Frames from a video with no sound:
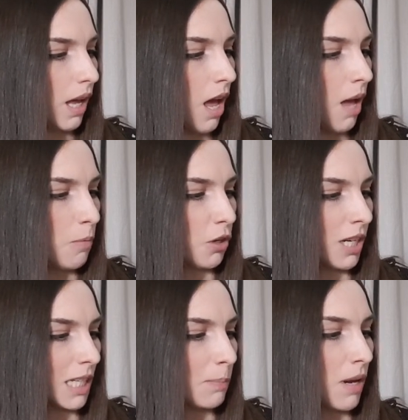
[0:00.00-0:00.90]
um, you can
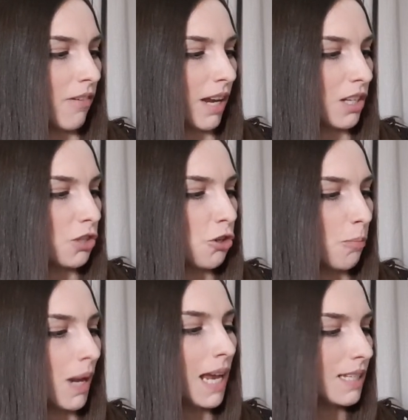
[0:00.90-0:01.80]
experience new
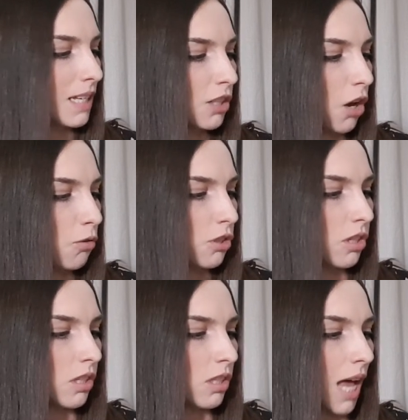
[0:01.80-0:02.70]
places,
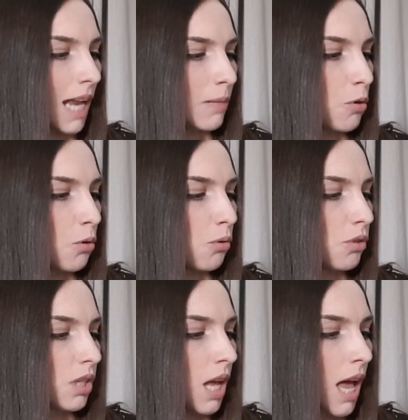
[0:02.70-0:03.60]
cultures,
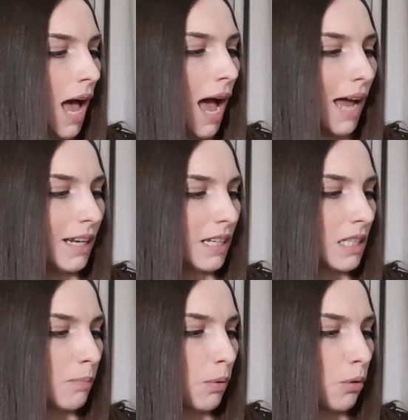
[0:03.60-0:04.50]
animals, and
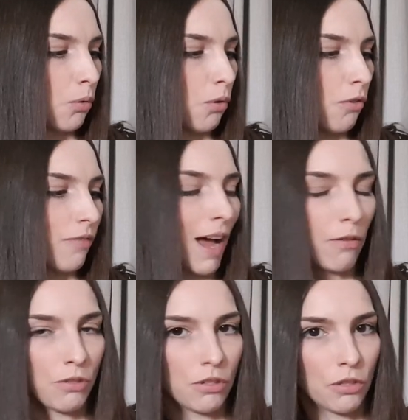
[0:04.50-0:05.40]
explore
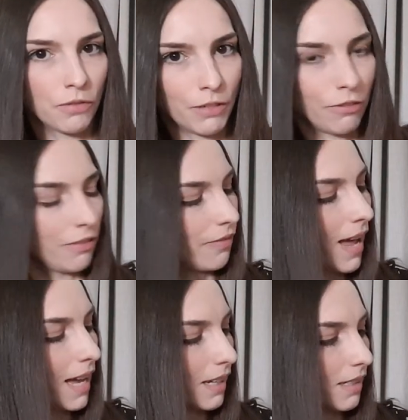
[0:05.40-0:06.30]
thousands of different
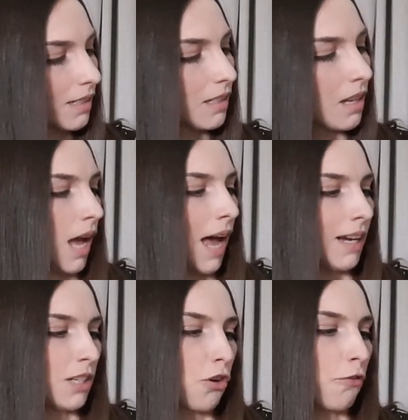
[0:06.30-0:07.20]
facts. And
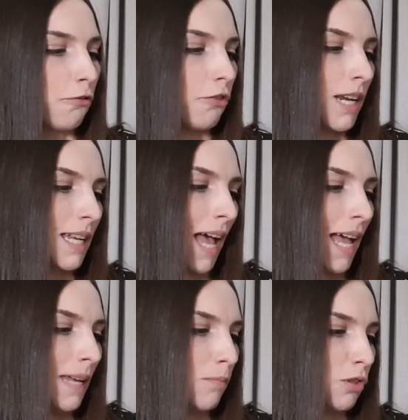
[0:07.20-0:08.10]
it's got free
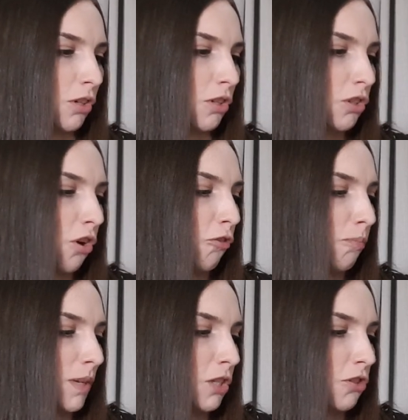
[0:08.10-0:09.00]
games, you can solve
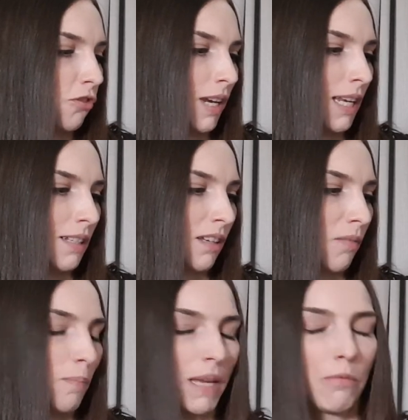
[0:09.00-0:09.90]
mysteries and
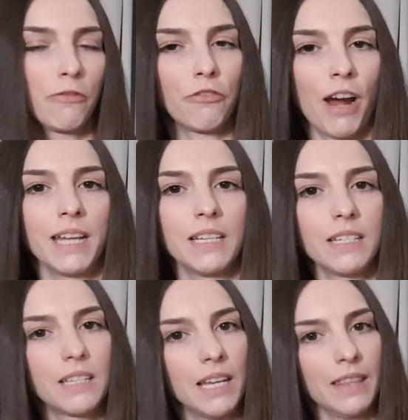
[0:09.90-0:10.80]
compete with
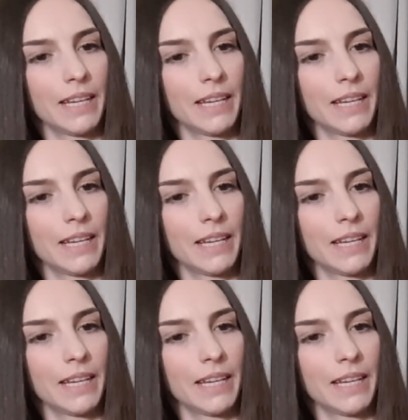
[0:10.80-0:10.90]
friends in the